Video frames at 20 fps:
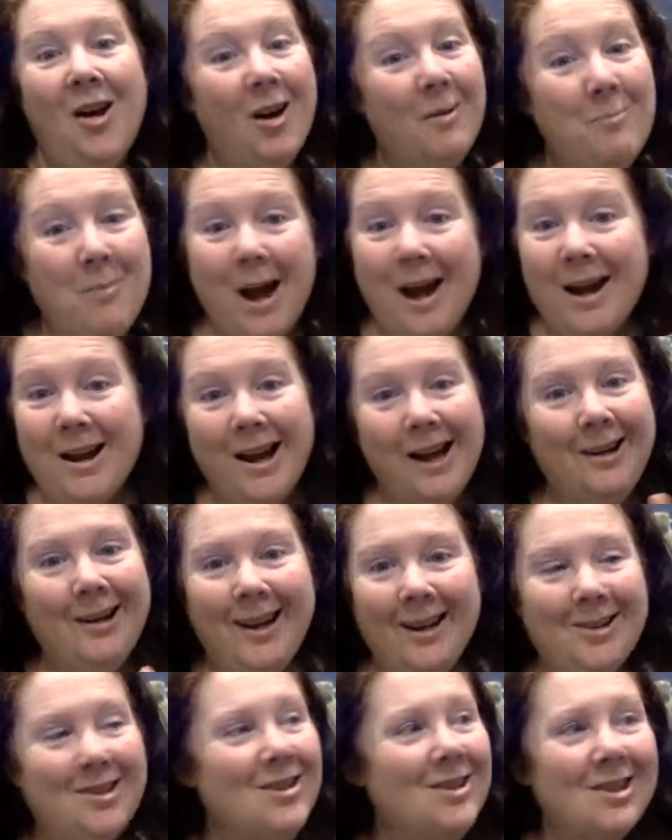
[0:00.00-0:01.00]
Might I
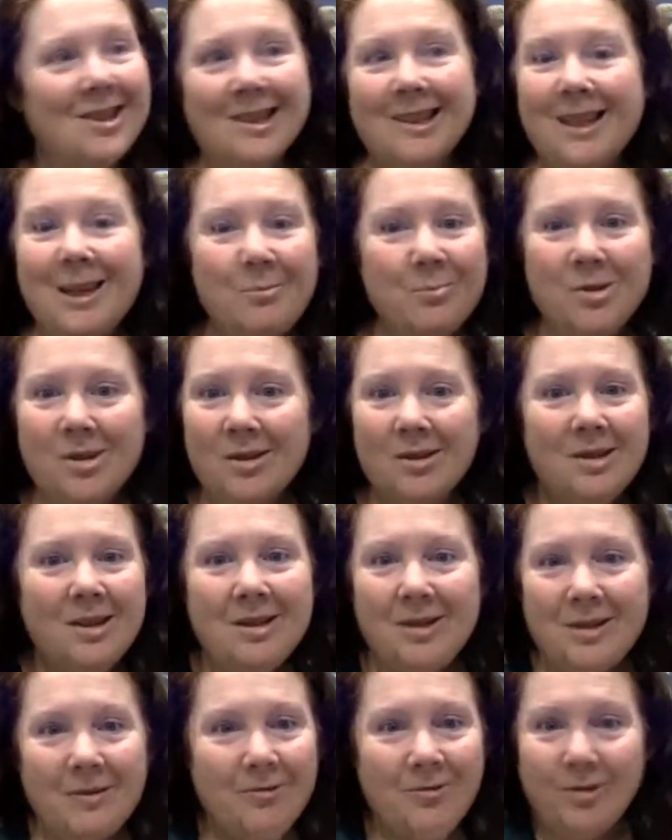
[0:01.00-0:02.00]
not just slip just
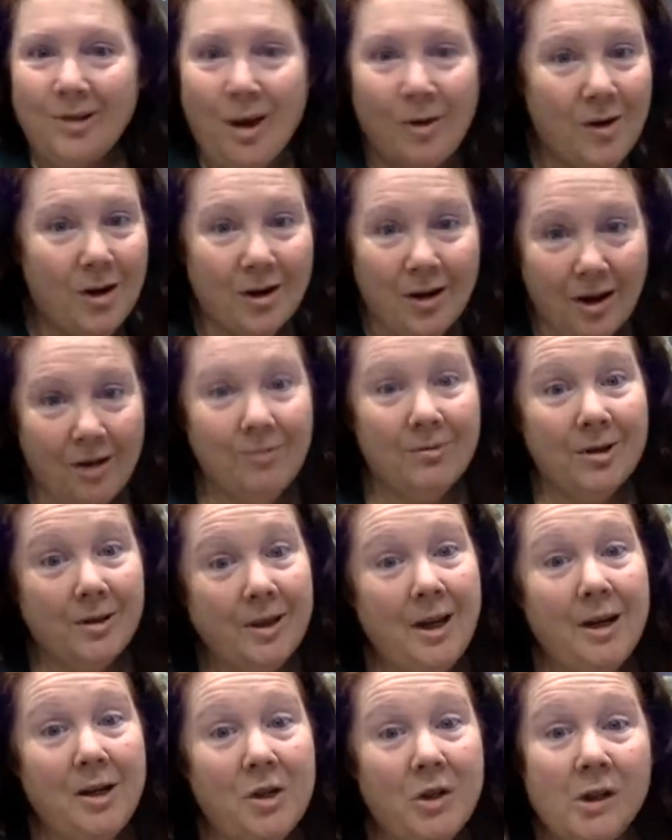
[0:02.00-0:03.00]
in the flow of
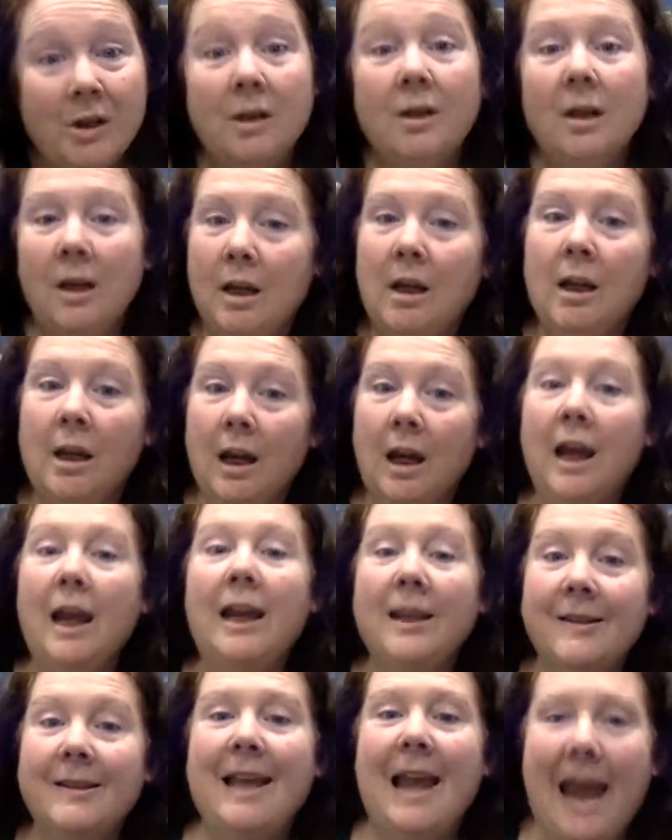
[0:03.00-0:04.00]
conversation?
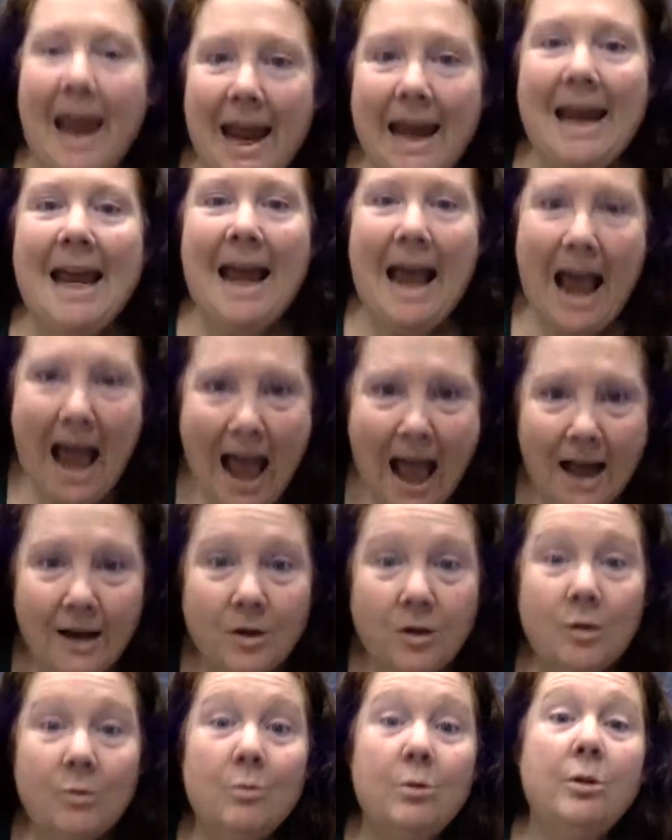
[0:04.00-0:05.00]
It's a
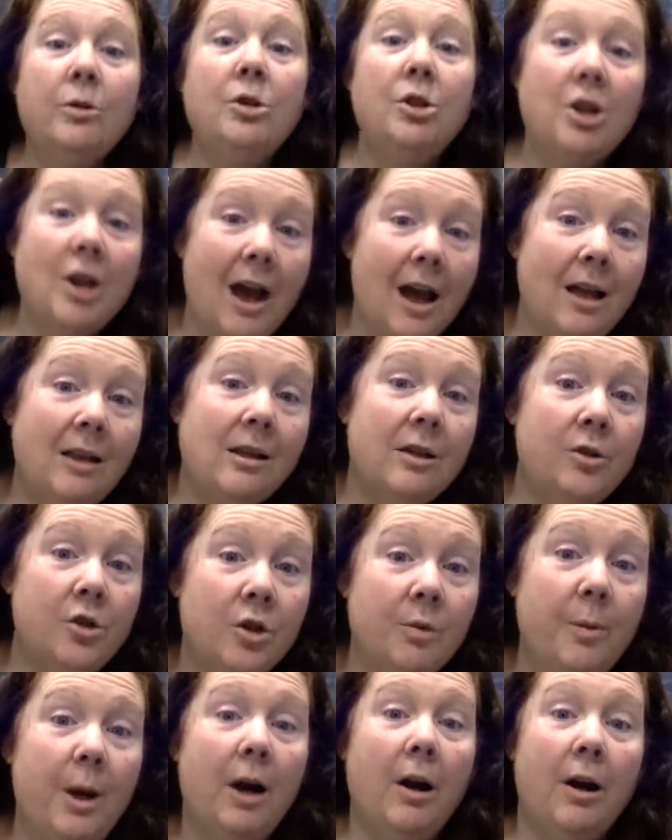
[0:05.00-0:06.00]
actual challenge,
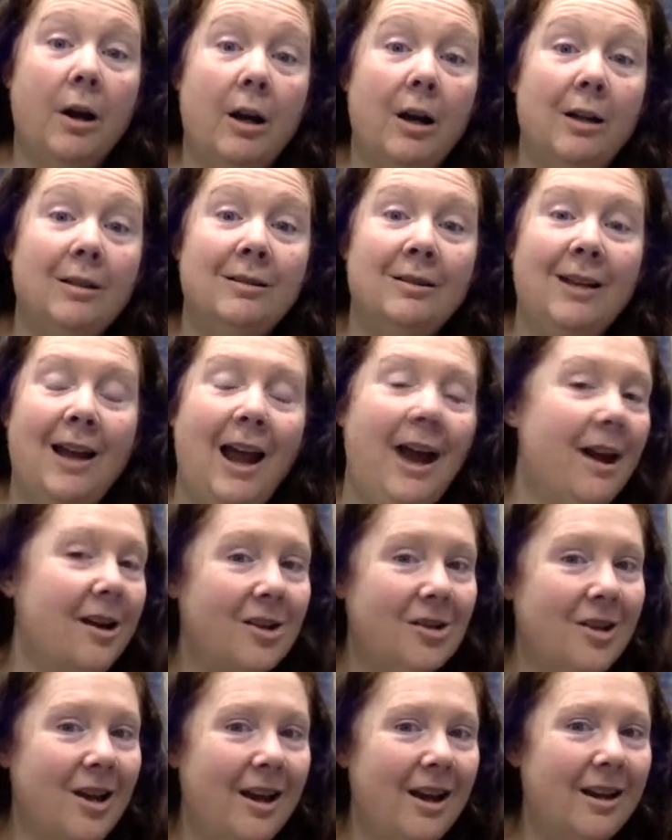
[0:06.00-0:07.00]
America.
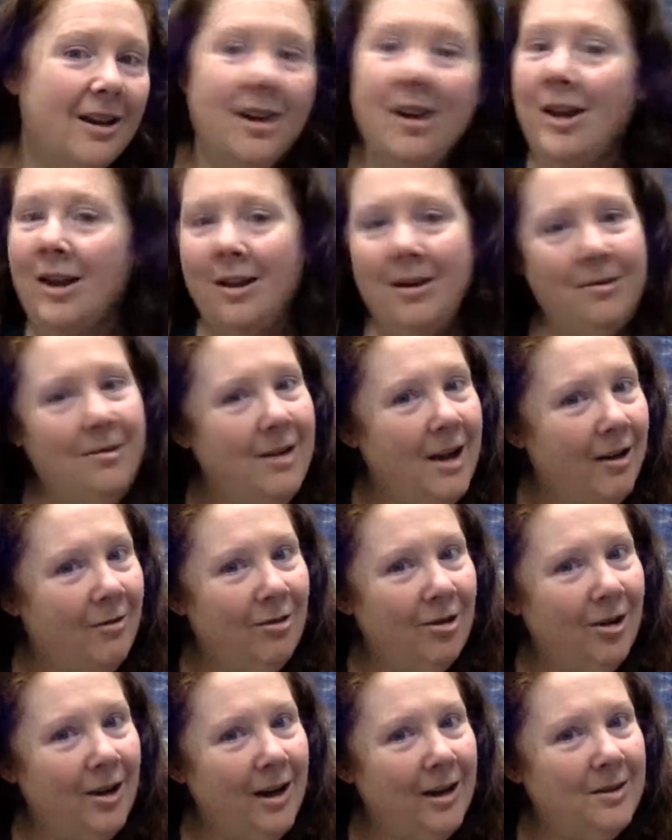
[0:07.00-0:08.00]
Hashtag
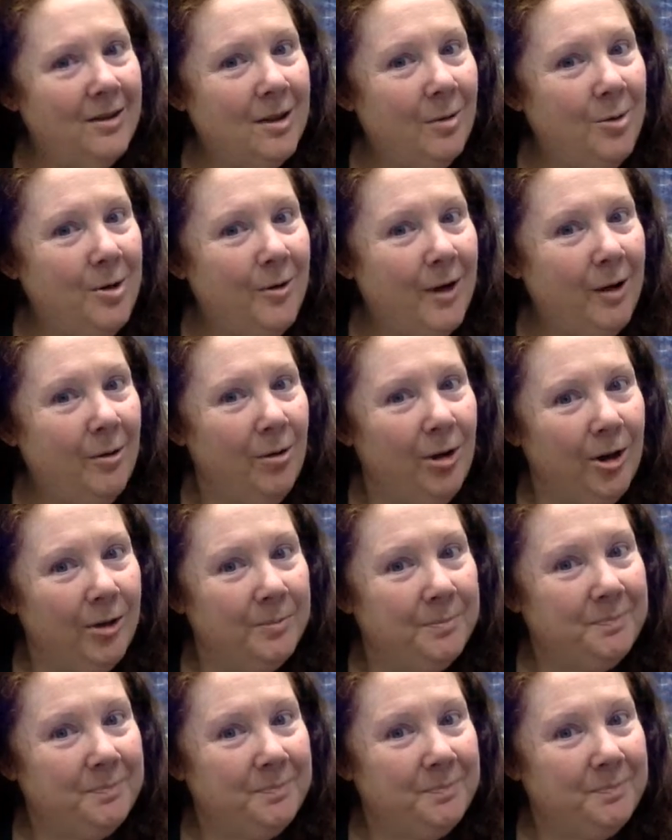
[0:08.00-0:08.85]
never NWA word.